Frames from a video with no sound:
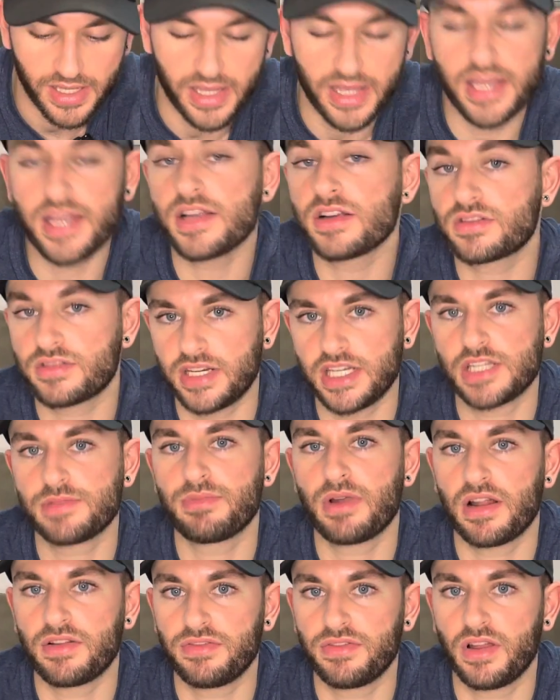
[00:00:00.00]
increased
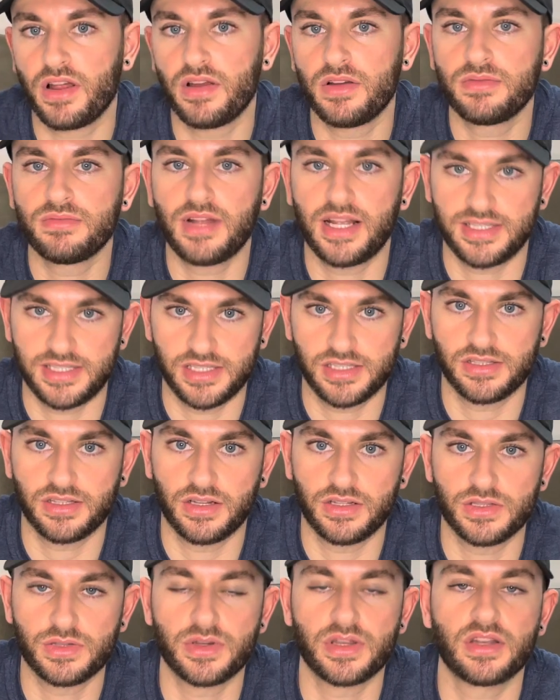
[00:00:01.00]
blood flow, as it's
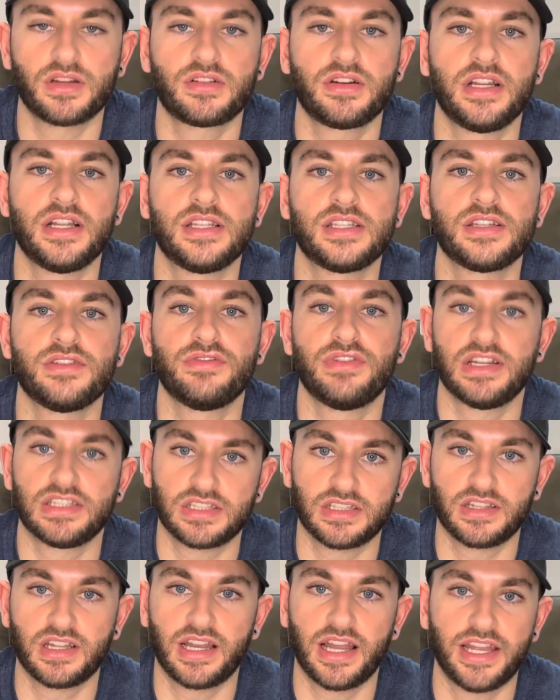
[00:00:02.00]
known to increase
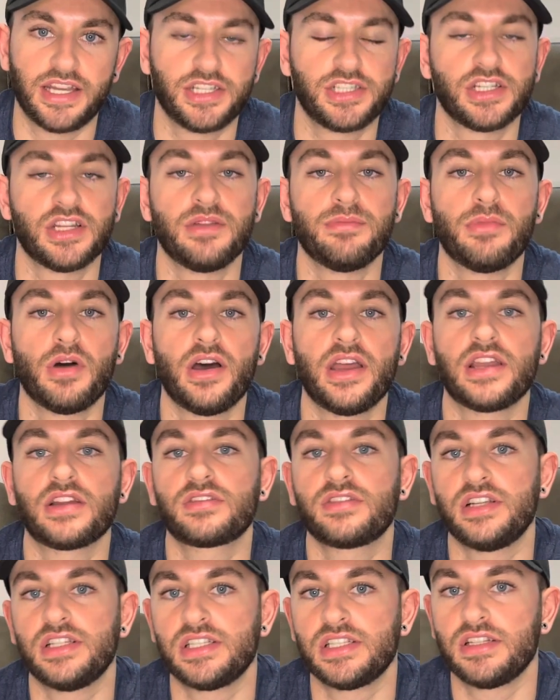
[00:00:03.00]
vasodilation by
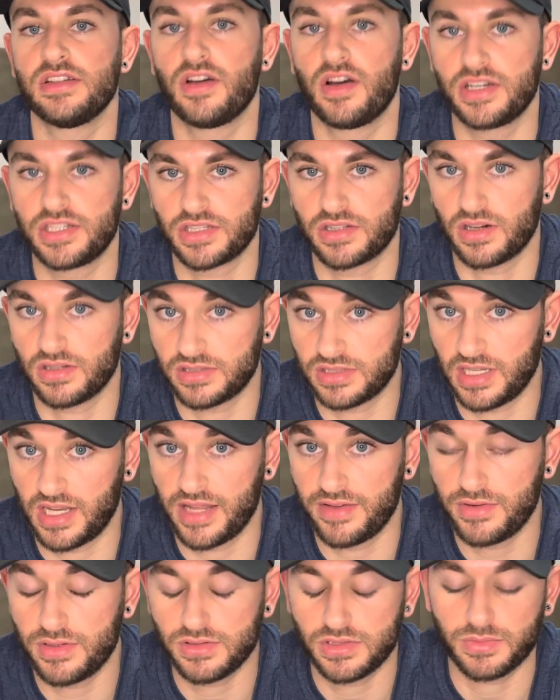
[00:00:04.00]
increasing nitric oxide
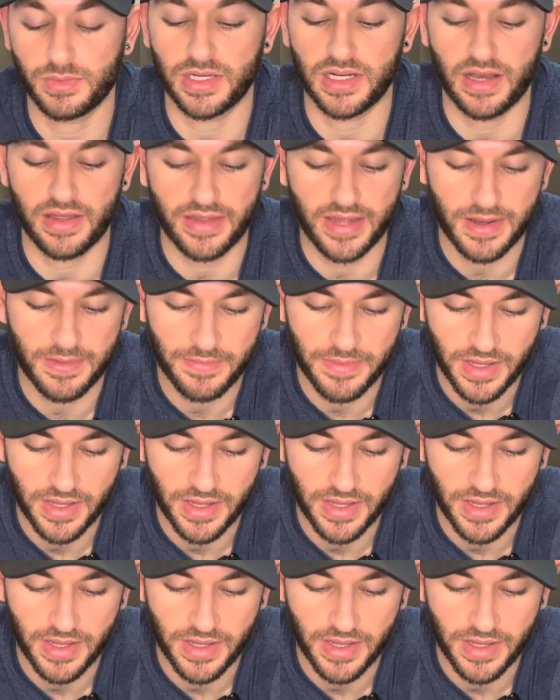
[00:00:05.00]
levels. We like that.